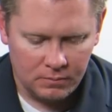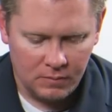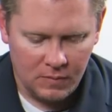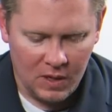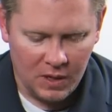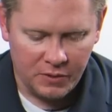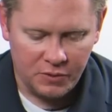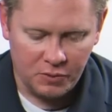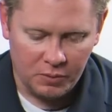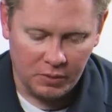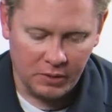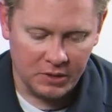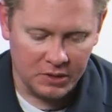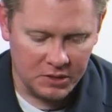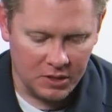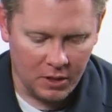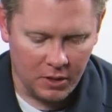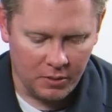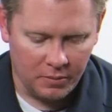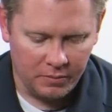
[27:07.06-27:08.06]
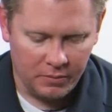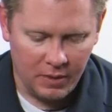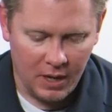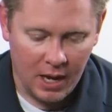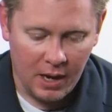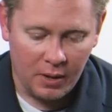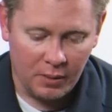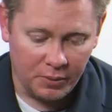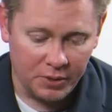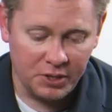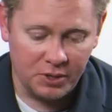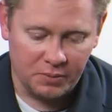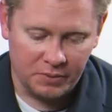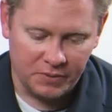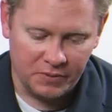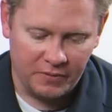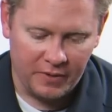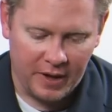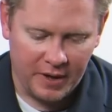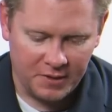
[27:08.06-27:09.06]
Now it's really slow. Now I wish it
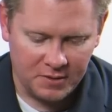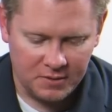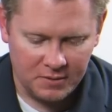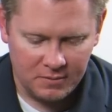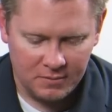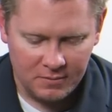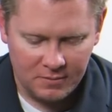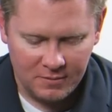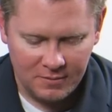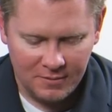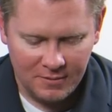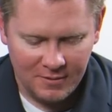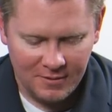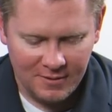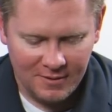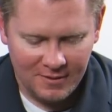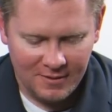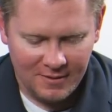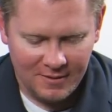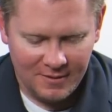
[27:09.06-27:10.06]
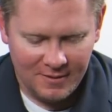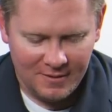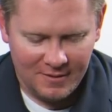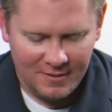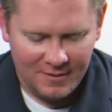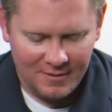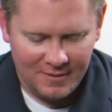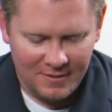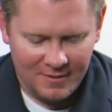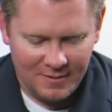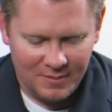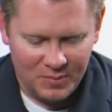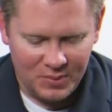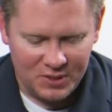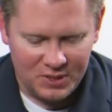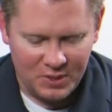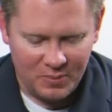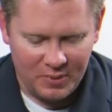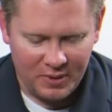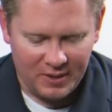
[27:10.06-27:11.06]
was fast.
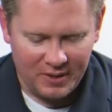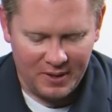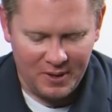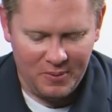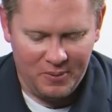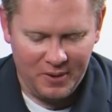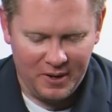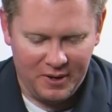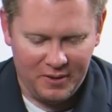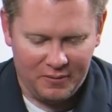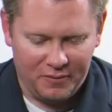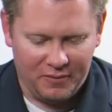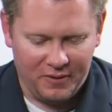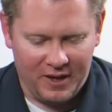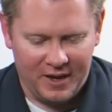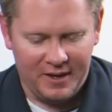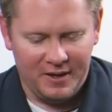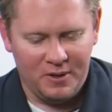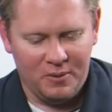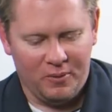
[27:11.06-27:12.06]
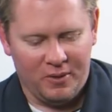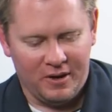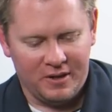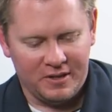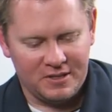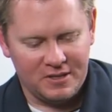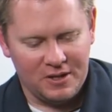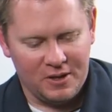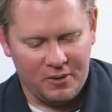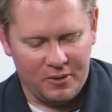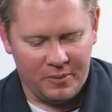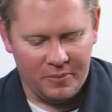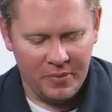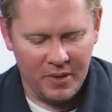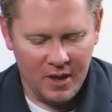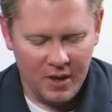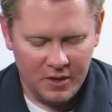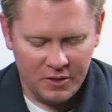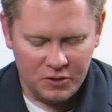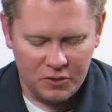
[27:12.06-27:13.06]
But typically when you're flying, you want it slower.
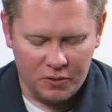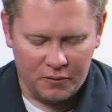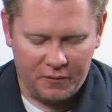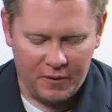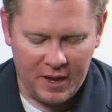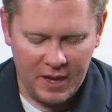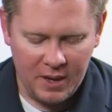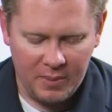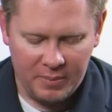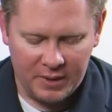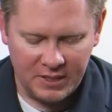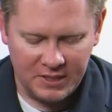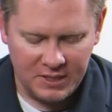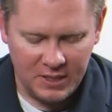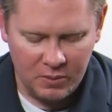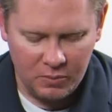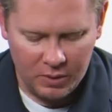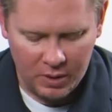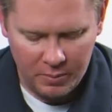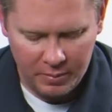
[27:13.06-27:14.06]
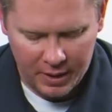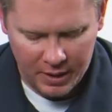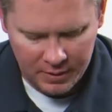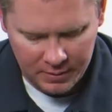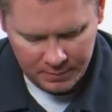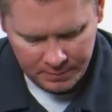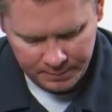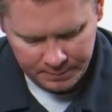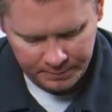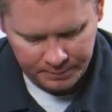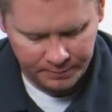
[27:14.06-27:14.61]
So if I hit my C1 button,